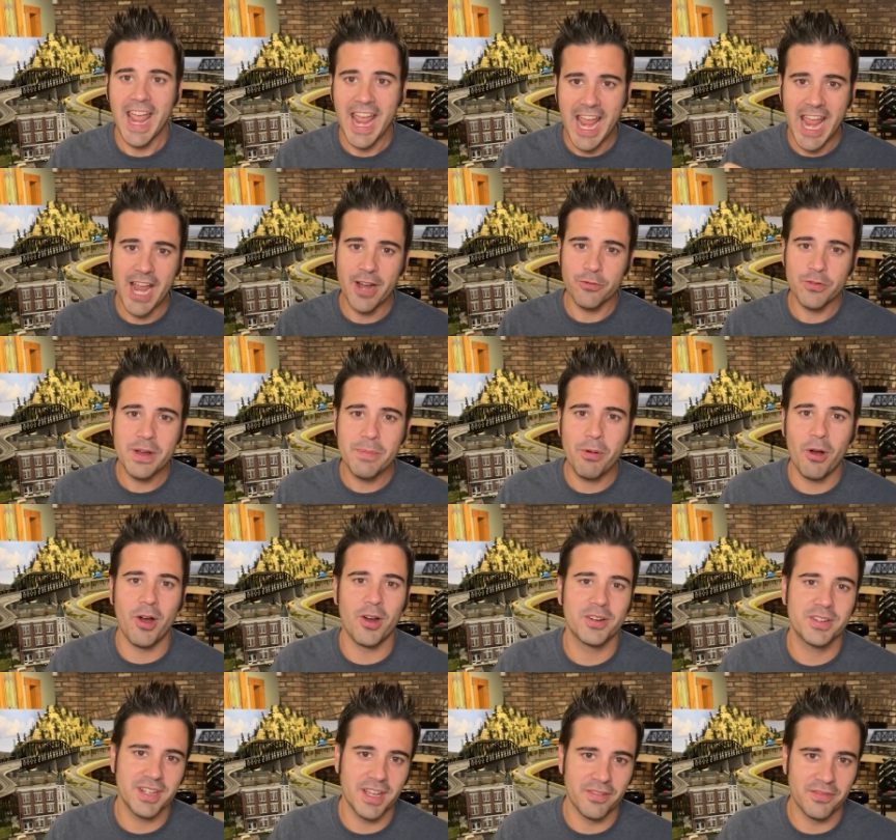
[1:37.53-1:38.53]
Every
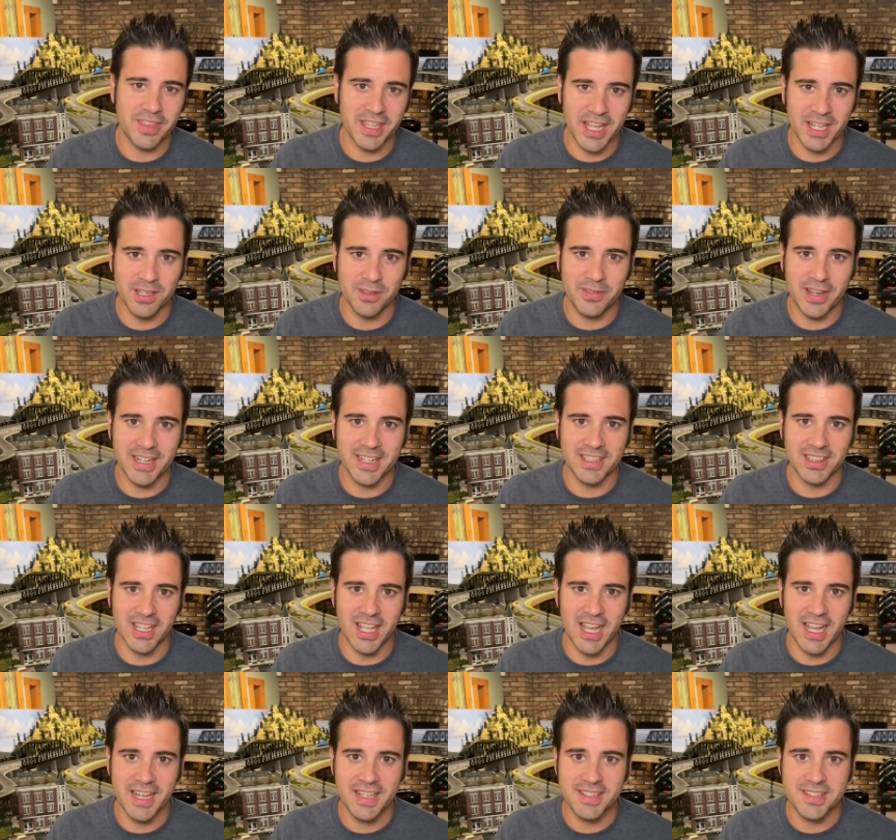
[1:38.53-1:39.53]
part of the elevated
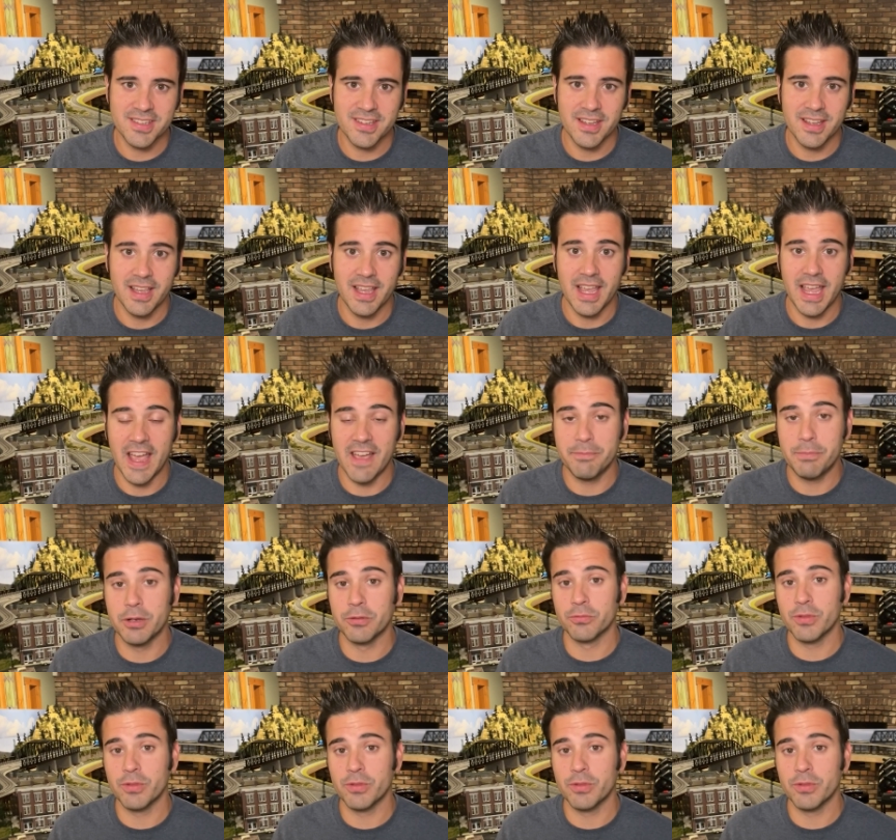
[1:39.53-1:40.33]
lines have been